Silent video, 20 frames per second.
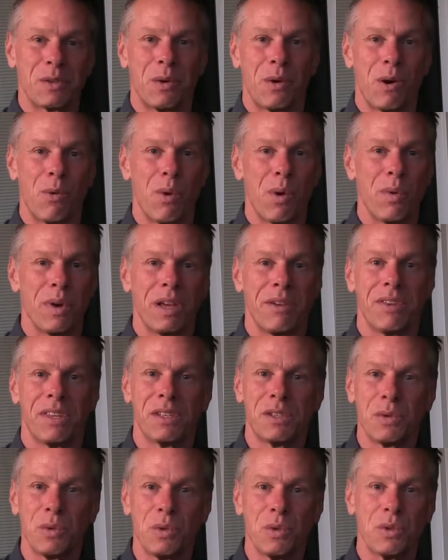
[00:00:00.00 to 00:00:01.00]
where we give you the
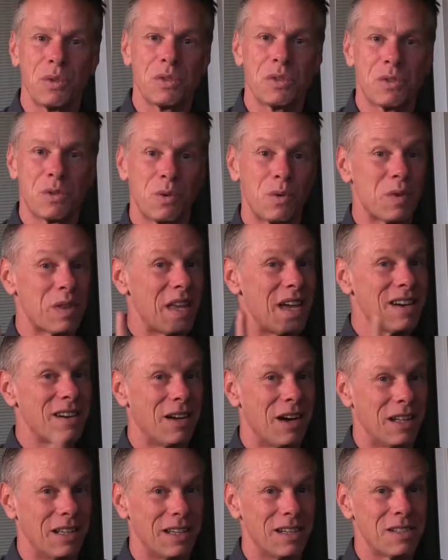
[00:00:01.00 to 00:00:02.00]
tools, truth, and
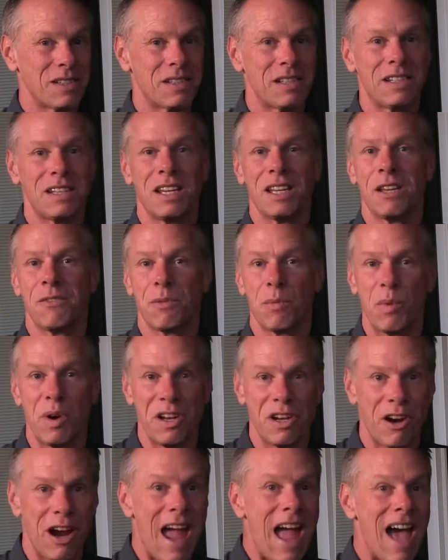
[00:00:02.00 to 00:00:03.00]
knowledge to take you from where
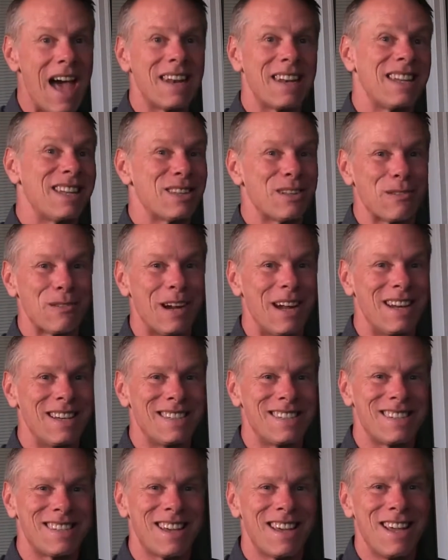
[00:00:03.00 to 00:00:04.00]
you're at in the
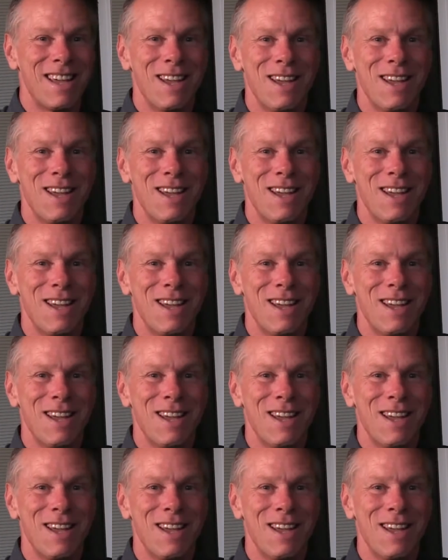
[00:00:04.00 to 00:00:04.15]
race